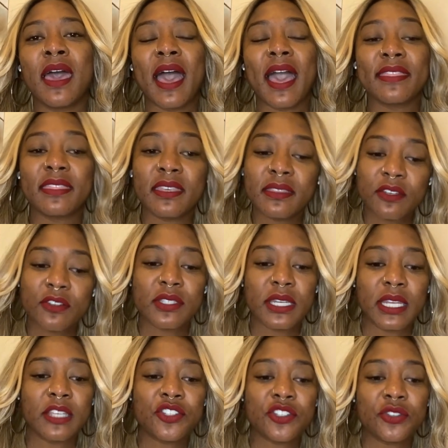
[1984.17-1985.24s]
I think there's an
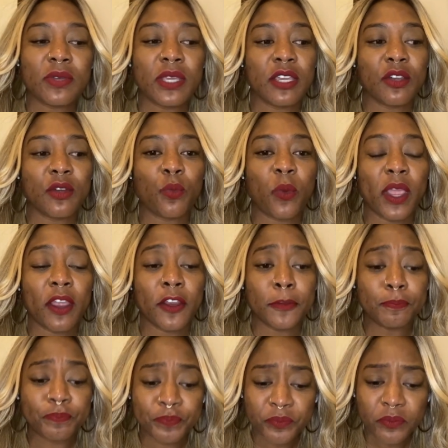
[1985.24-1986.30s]
issue here
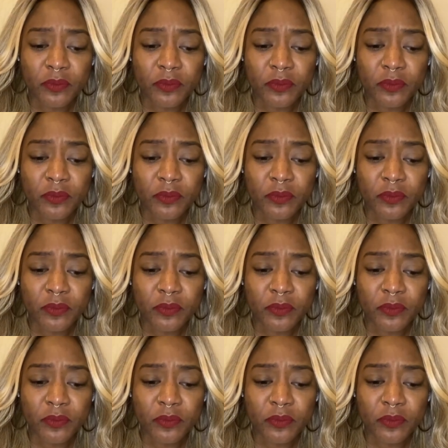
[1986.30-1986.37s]
where